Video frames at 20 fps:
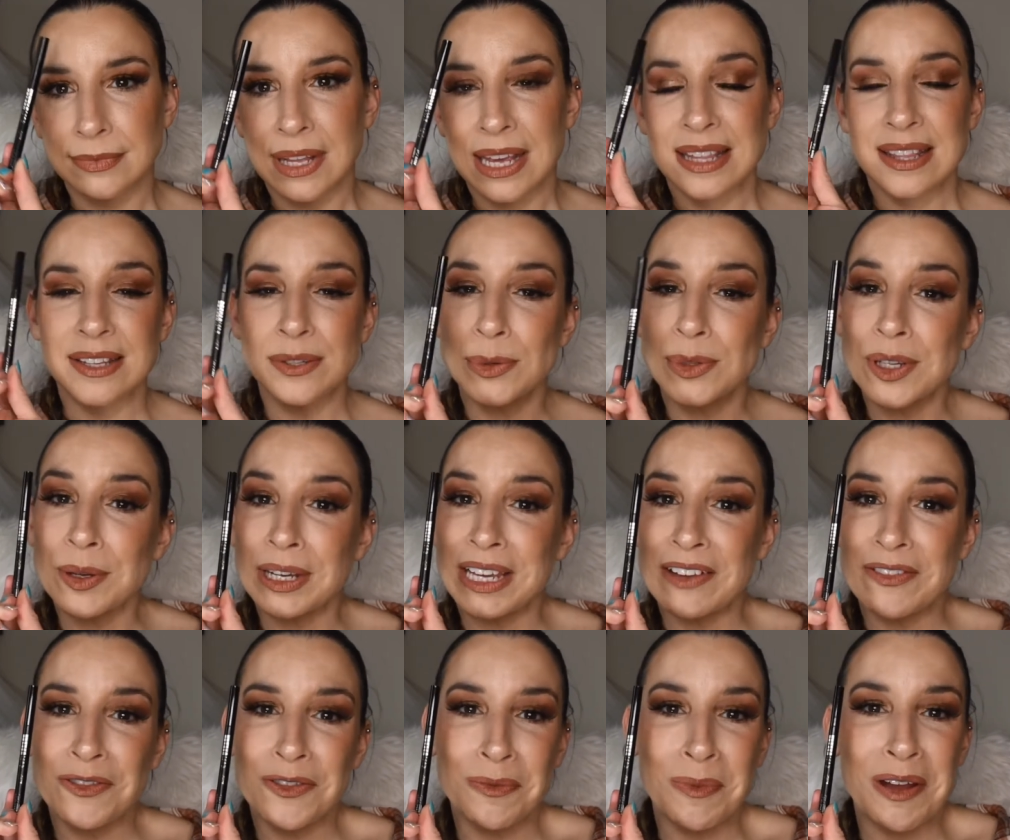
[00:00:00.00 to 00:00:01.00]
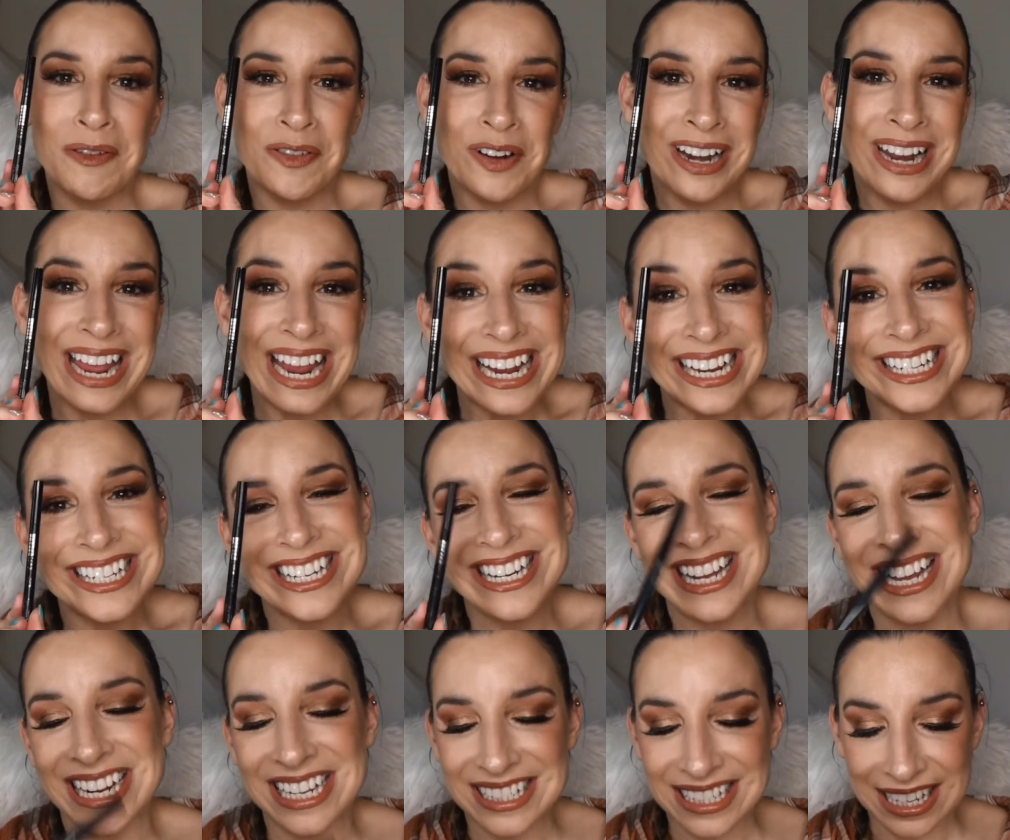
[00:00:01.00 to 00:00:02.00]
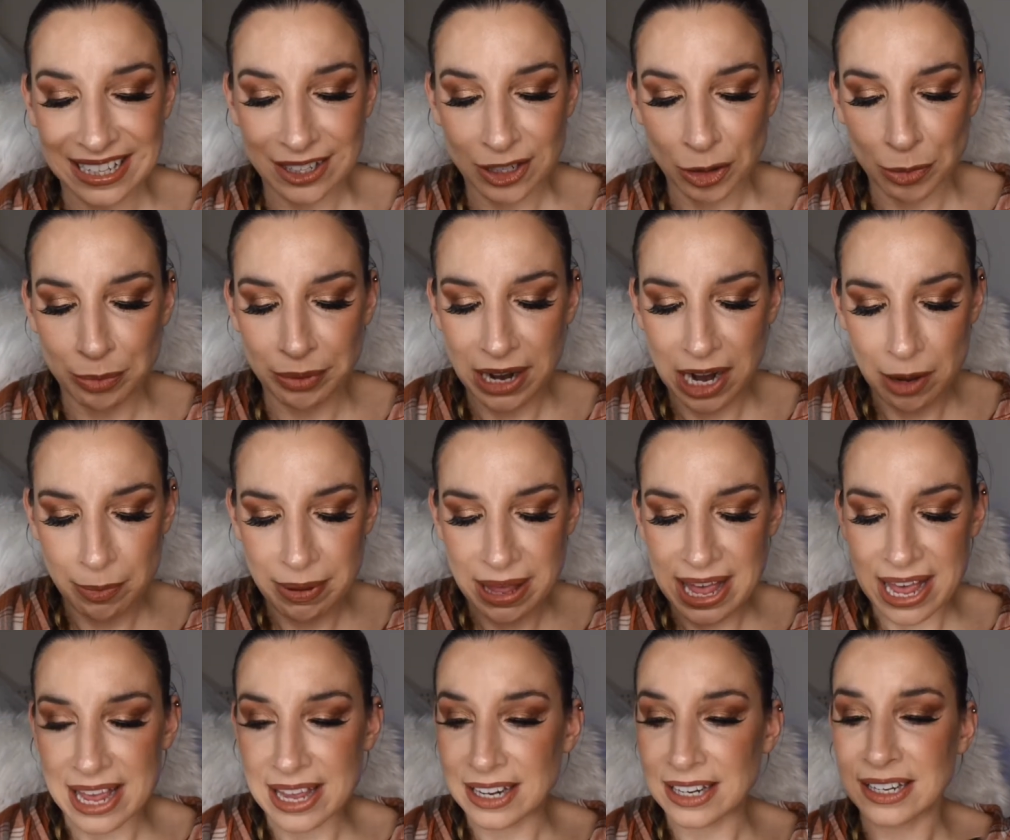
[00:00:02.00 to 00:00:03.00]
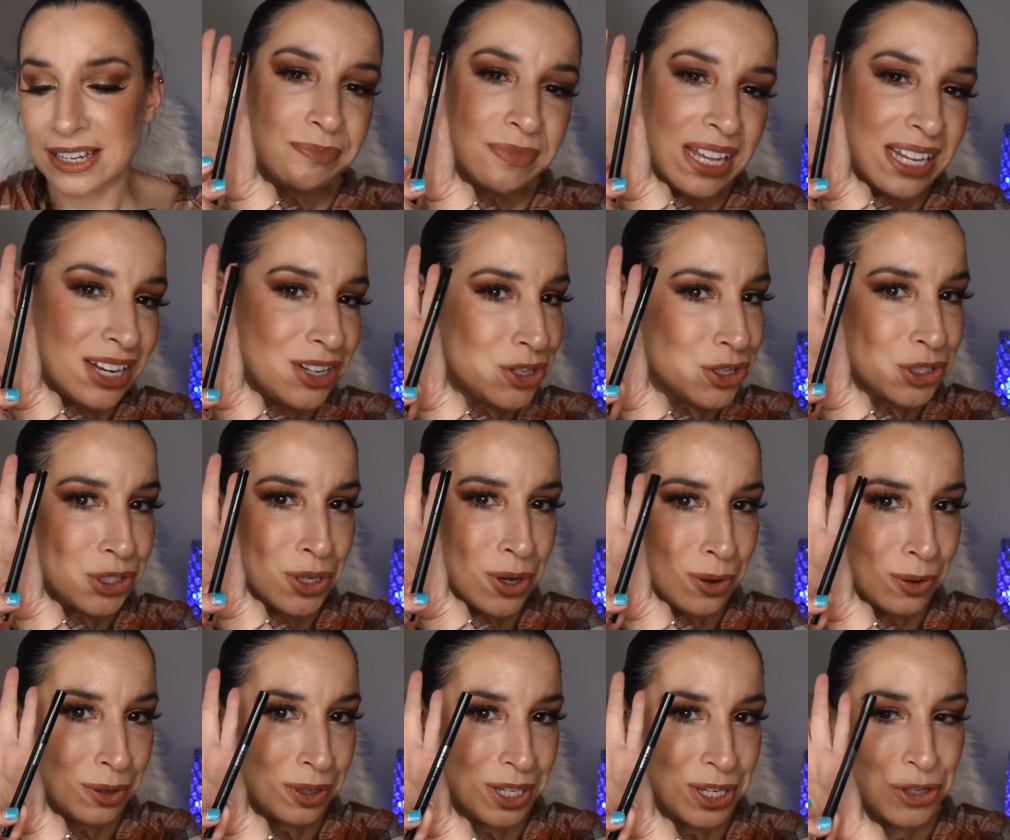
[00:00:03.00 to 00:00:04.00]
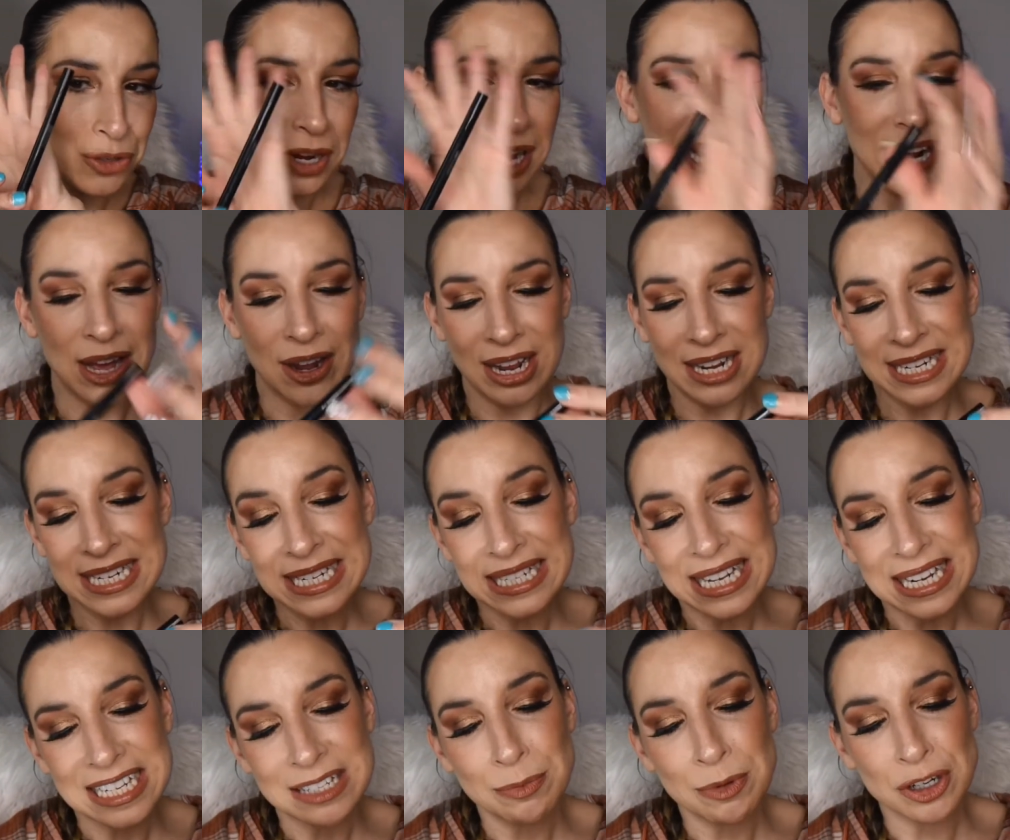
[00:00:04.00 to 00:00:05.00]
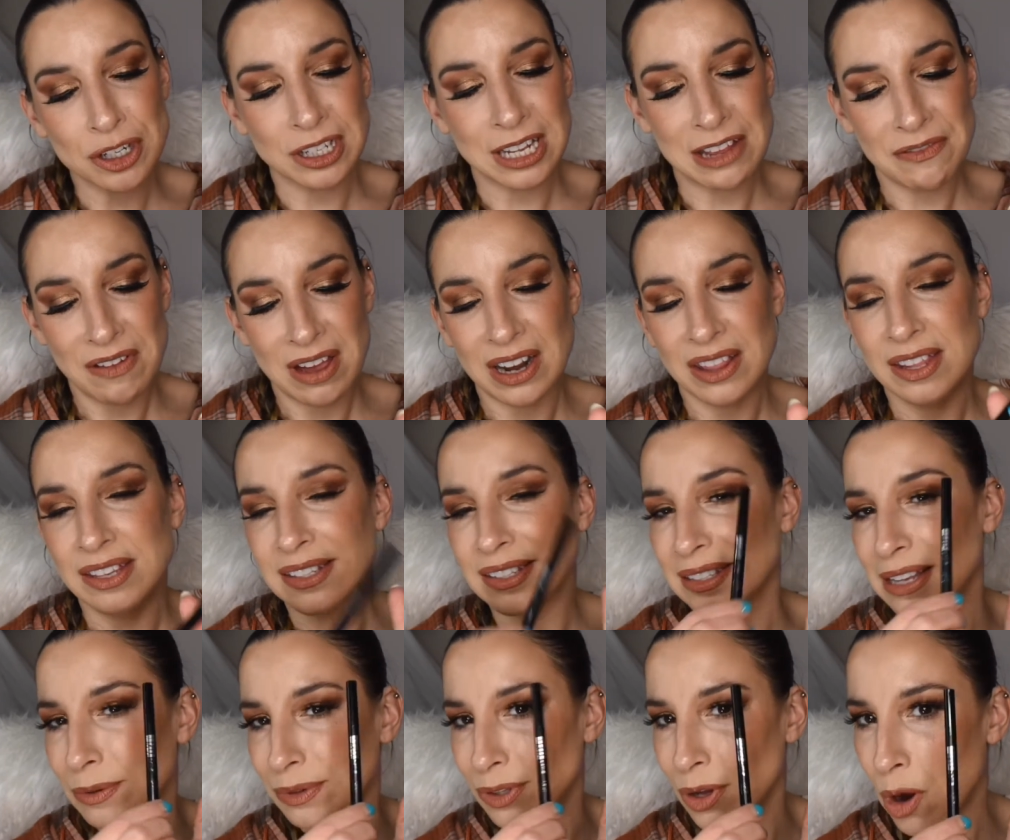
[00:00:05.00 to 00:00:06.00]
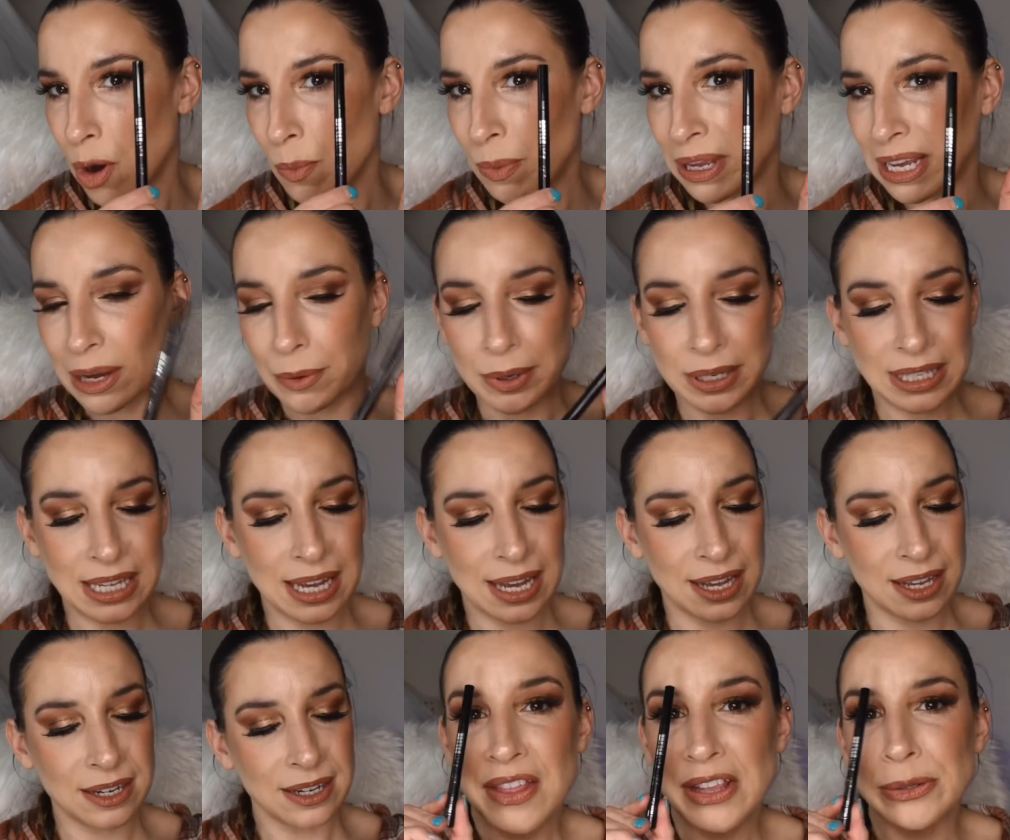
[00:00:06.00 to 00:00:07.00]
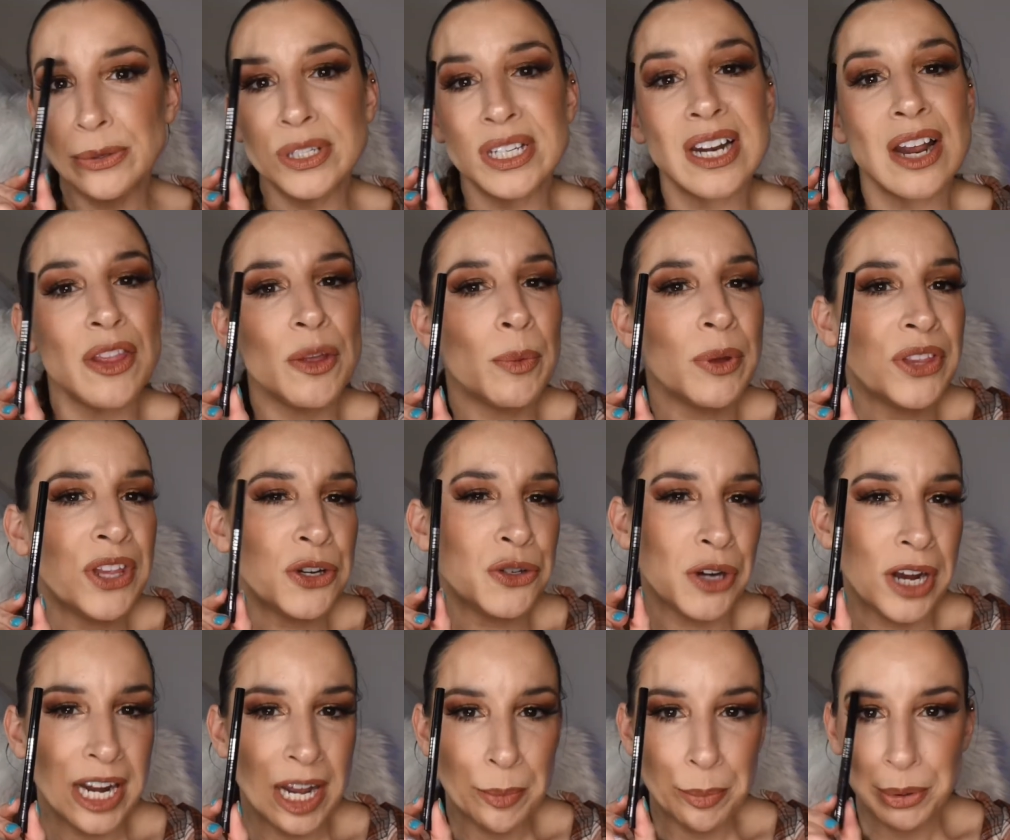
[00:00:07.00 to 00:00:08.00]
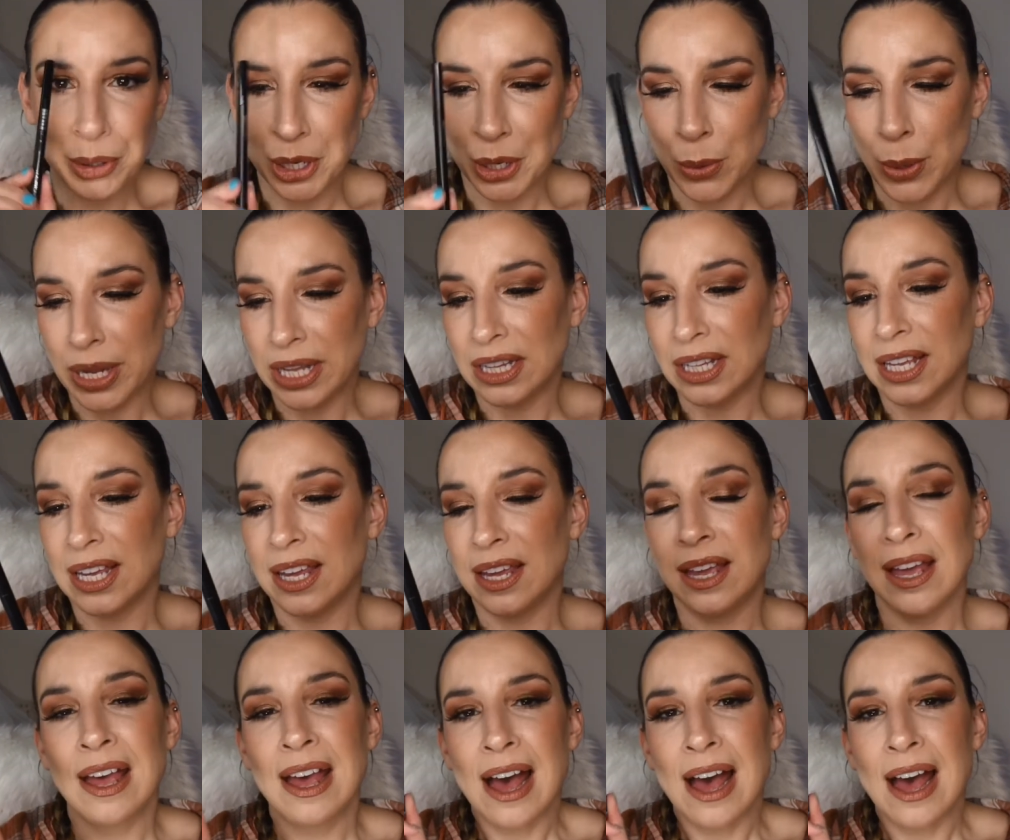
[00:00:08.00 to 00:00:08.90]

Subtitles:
This was a gift from my friend Angie. It is a little brow pen, and it just totally dried out. I didn't get as much life out of this as I was hoping I would get. This was another one that dried out pretty quickly.